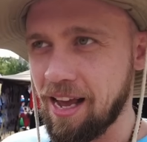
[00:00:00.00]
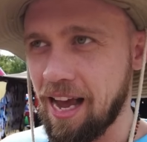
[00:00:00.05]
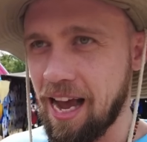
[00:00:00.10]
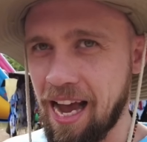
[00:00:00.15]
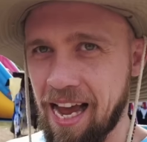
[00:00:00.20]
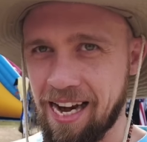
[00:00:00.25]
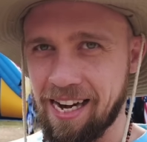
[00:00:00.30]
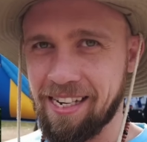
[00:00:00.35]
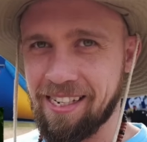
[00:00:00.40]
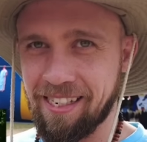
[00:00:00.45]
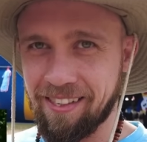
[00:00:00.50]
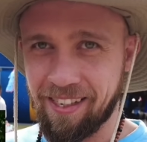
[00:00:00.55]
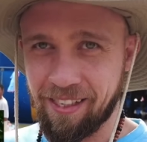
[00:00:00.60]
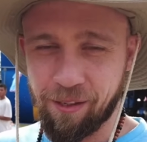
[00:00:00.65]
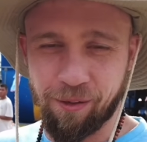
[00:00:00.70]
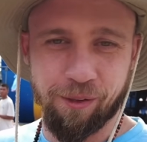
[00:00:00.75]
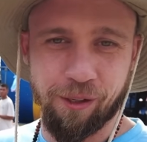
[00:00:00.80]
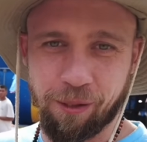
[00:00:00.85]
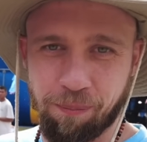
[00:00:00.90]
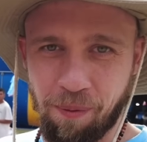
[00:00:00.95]
And this
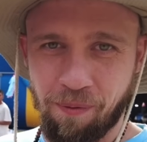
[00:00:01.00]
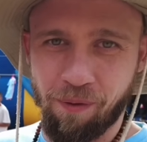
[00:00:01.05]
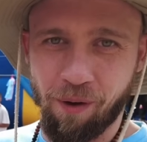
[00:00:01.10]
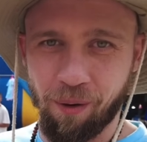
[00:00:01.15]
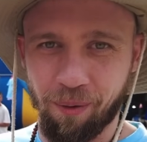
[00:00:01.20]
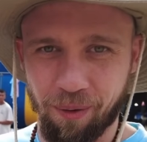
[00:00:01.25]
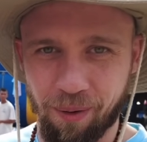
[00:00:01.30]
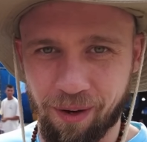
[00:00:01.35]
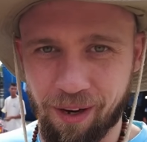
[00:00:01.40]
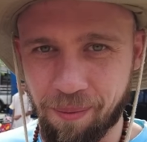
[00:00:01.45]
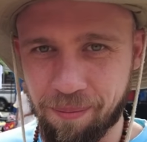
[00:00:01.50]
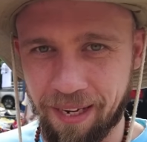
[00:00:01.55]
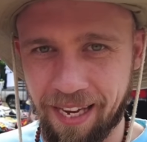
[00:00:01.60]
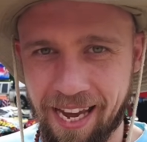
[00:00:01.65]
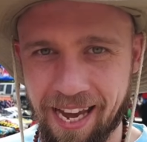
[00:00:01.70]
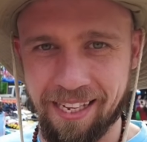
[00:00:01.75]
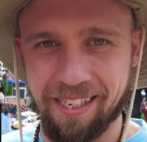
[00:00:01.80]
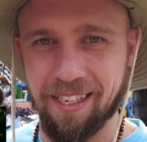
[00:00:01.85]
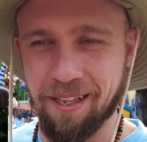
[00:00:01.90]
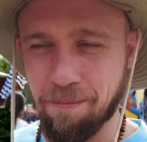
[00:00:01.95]
was just before we were coming
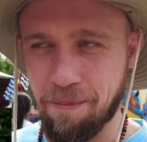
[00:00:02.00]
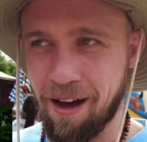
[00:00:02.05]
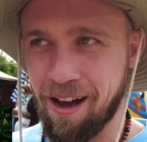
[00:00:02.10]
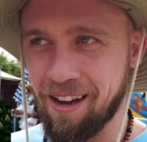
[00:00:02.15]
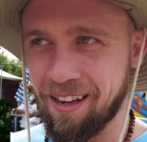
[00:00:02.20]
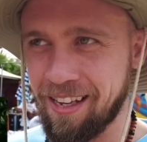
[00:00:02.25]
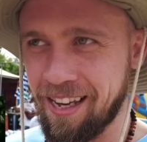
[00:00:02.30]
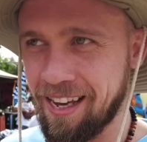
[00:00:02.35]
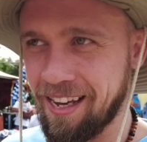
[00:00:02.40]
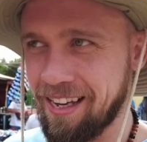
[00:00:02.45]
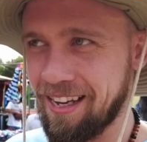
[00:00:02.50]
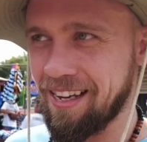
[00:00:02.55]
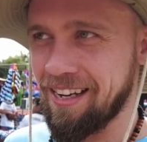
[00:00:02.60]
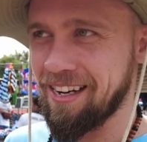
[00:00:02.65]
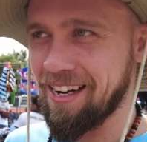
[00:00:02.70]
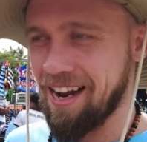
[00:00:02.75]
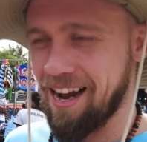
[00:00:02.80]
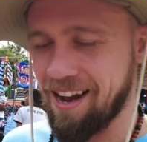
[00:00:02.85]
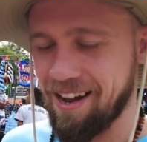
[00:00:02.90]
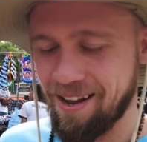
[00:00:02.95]
here to the market,
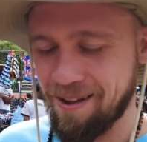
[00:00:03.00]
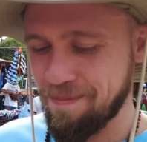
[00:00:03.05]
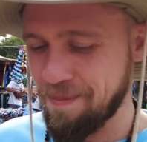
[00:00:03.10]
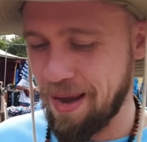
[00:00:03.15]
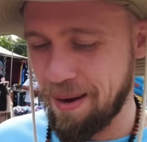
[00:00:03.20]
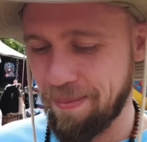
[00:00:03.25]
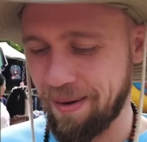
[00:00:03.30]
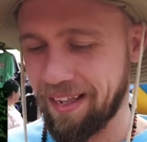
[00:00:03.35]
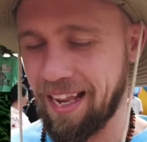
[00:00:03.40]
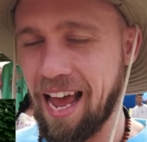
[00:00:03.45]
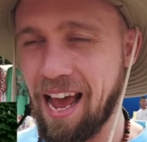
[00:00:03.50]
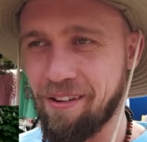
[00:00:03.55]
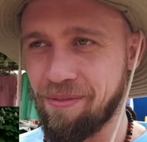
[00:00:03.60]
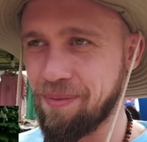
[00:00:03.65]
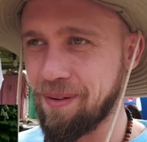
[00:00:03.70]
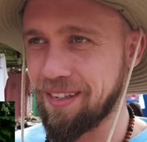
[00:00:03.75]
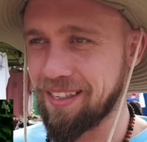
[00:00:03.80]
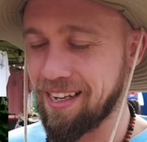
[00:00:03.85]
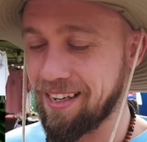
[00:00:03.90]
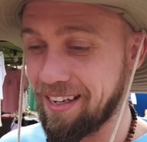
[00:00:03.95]
and it made me laugh
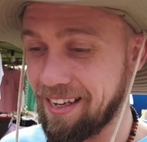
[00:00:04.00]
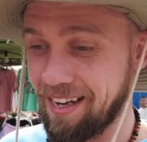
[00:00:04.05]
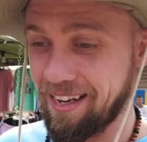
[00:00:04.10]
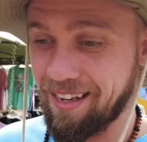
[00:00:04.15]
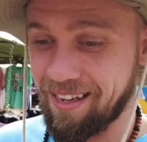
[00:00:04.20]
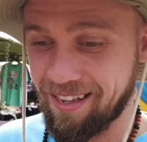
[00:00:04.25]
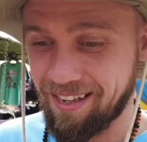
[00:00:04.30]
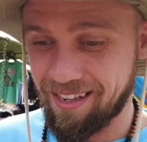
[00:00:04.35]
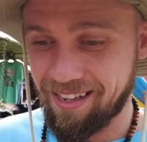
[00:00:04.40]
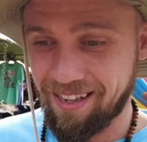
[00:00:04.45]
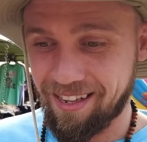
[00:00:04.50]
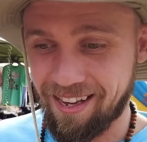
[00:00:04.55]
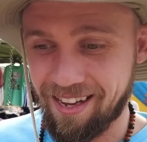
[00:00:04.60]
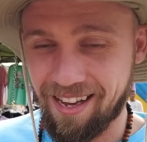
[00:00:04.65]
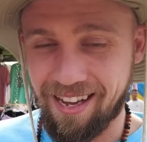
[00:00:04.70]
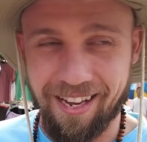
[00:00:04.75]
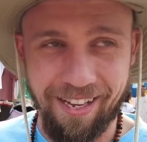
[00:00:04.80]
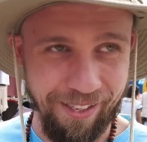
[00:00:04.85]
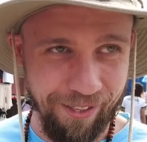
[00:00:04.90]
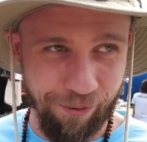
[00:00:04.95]
because I'm like,
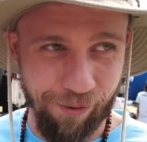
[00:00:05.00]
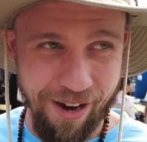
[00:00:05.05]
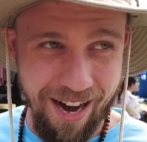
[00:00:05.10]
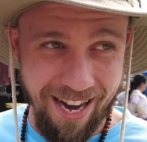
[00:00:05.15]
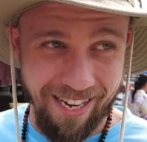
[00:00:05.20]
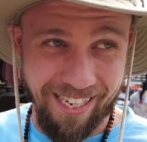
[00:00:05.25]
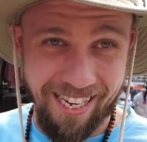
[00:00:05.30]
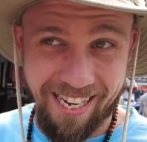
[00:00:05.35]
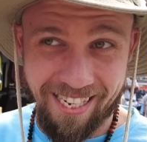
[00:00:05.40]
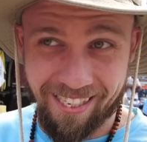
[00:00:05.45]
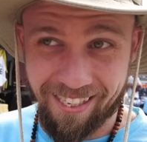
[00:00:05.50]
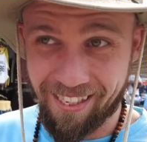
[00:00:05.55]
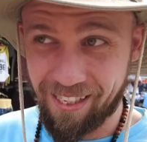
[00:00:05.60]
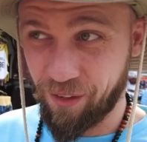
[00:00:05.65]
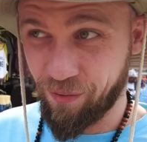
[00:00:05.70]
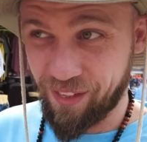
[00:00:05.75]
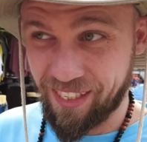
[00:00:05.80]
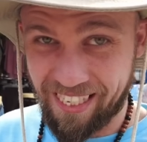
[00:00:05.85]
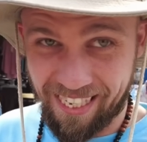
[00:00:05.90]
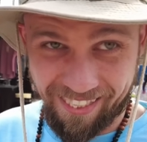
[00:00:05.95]
3
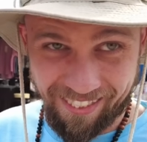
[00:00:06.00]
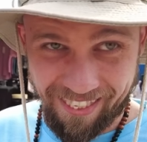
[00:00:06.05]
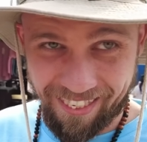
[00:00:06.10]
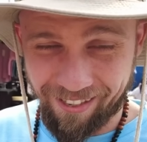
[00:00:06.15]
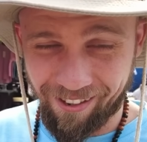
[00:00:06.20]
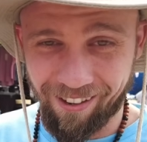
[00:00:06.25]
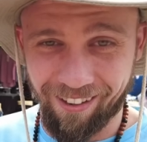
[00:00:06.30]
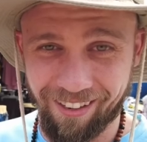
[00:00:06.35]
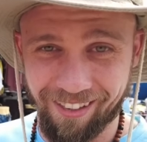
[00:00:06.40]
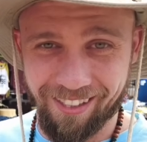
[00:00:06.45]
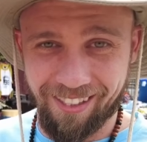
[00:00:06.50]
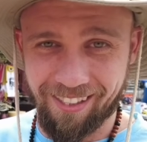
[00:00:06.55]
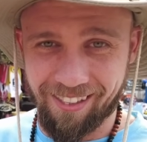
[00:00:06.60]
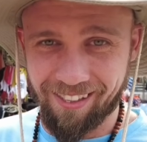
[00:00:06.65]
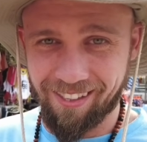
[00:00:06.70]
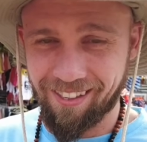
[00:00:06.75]
t-shirts for $60?